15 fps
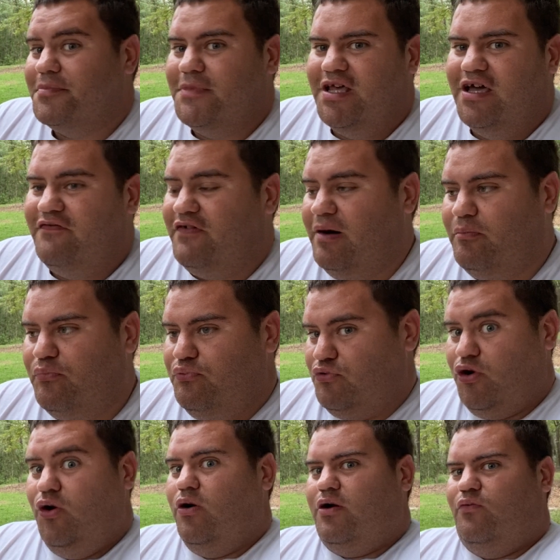if I'm
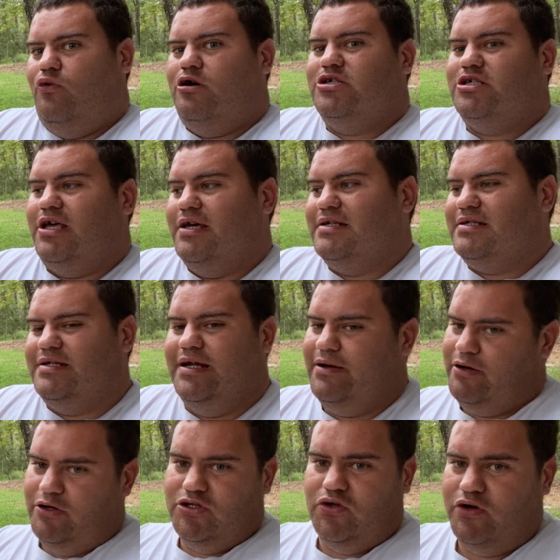broke, worst case
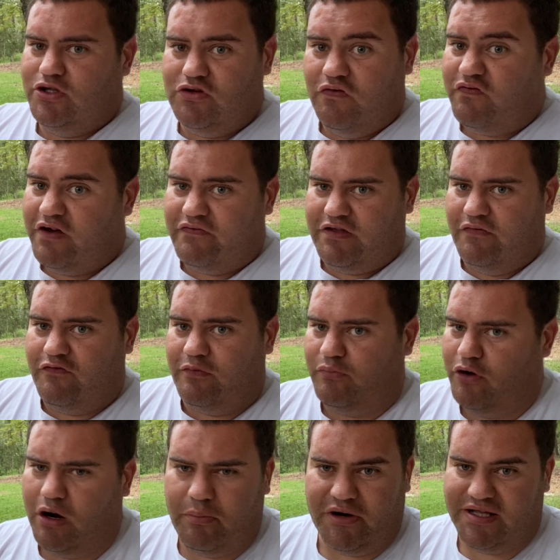scenario, it's only $250 for
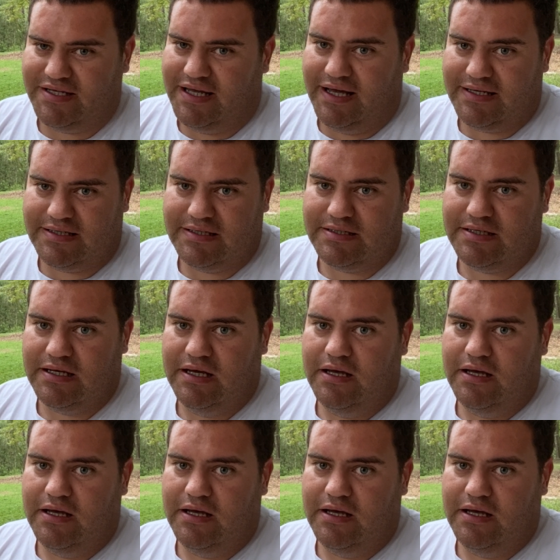property taxes.